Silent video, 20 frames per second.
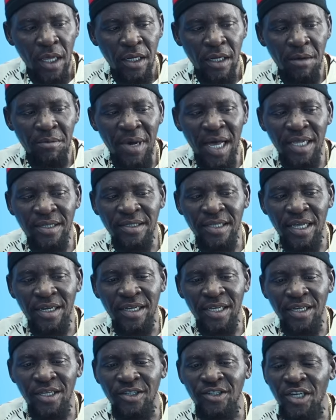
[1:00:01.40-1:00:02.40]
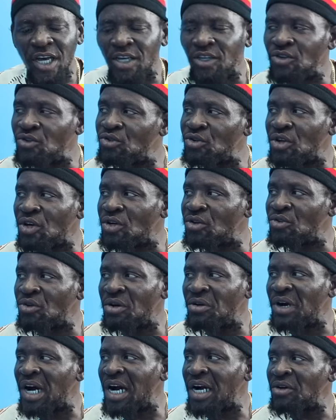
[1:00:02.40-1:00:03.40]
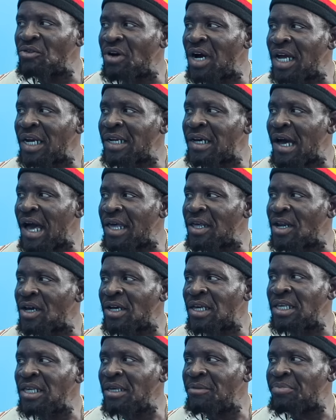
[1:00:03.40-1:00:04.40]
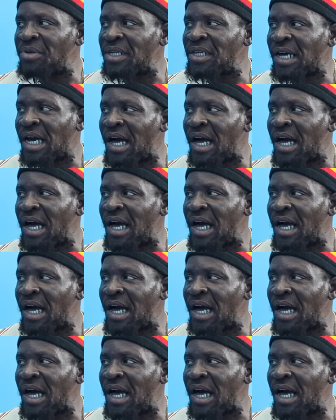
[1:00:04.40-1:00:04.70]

The man said, DJ, you don't know how I go and because you don't keep in